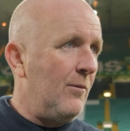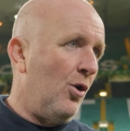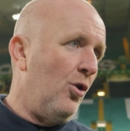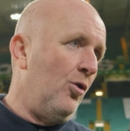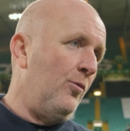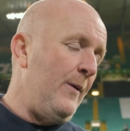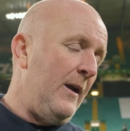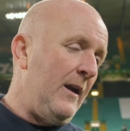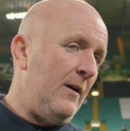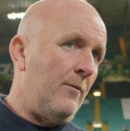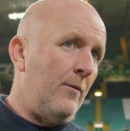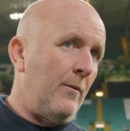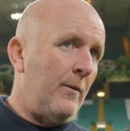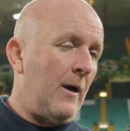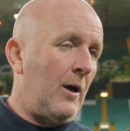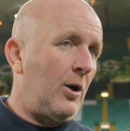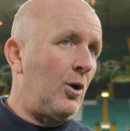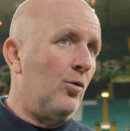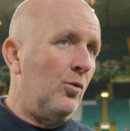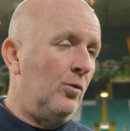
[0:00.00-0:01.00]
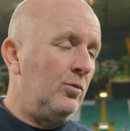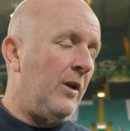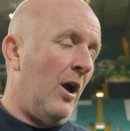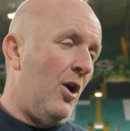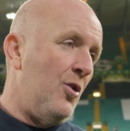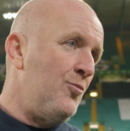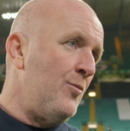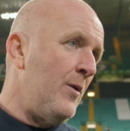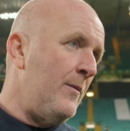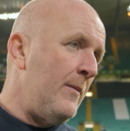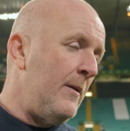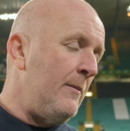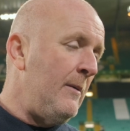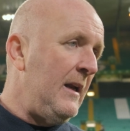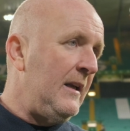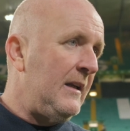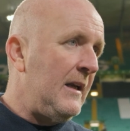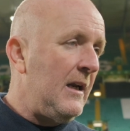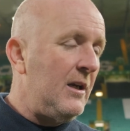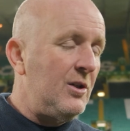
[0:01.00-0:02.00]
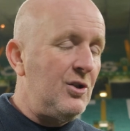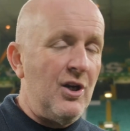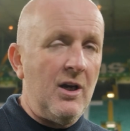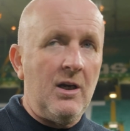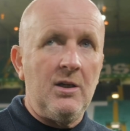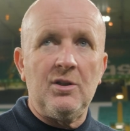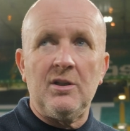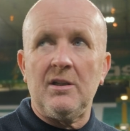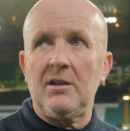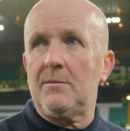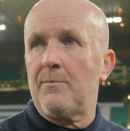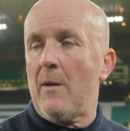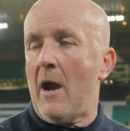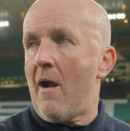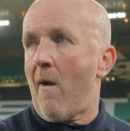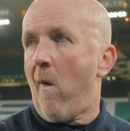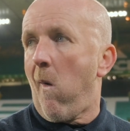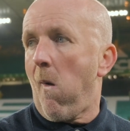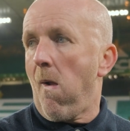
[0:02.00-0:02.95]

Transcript: albeit we were a goal down when we made the changes. But